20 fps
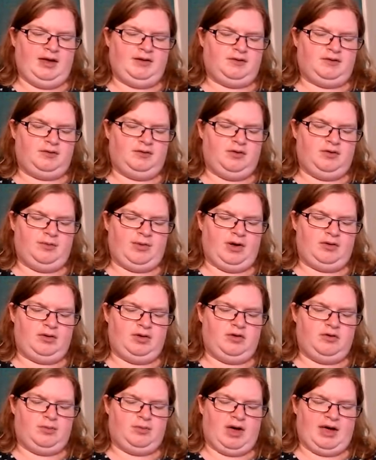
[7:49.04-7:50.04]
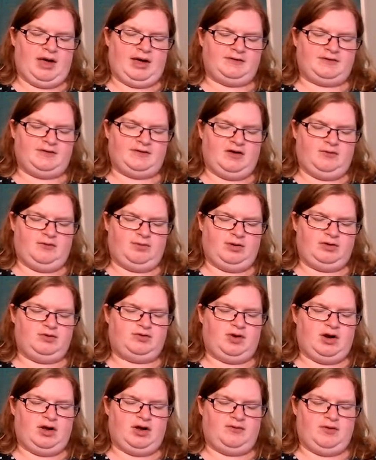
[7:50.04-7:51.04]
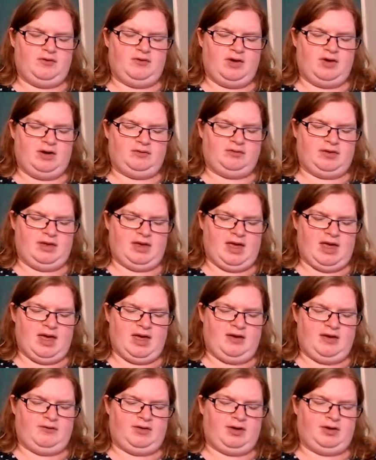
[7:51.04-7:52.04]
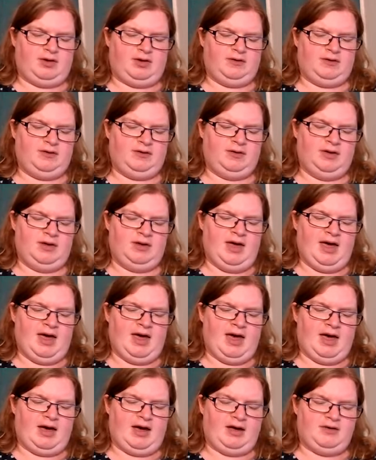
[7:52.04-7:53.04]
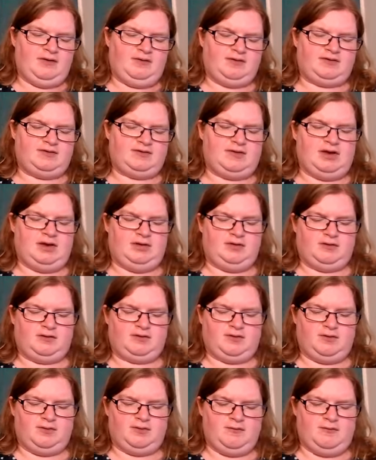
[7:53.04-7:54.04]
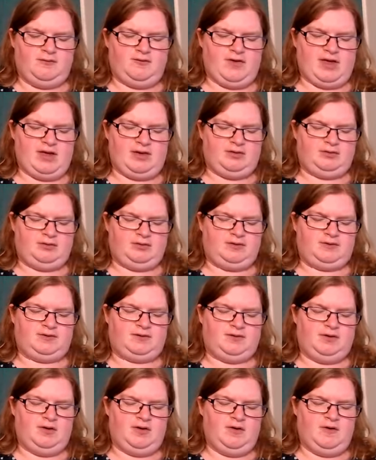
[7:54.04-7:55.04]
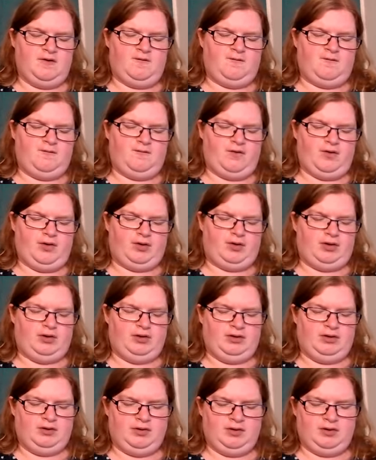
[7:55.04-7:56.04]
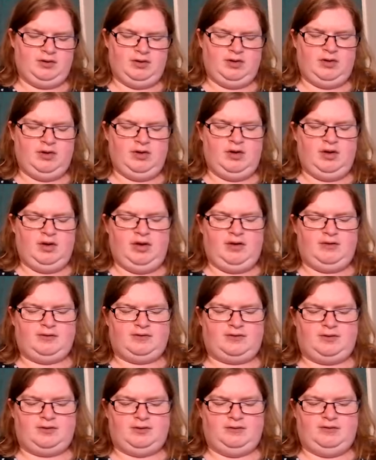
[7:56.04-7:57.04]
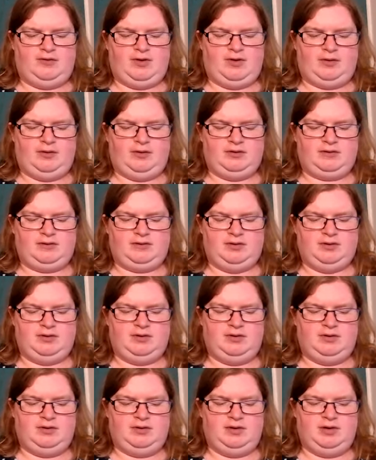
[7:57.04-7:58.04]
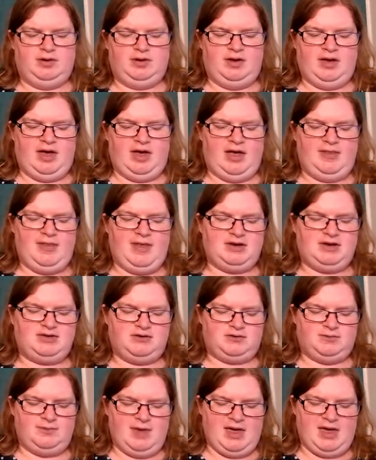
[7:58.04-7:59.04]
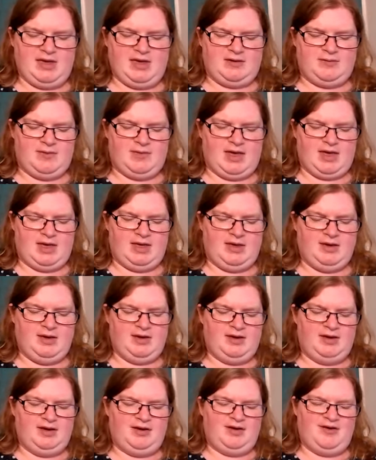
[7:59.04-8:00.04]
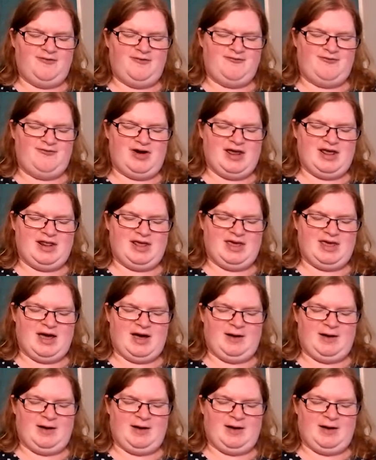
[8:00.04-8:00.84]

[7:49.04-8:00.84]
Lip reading: I don't know about you, but as I've been driving around the area, I've seen some fields full of sunflowers, and they just make me really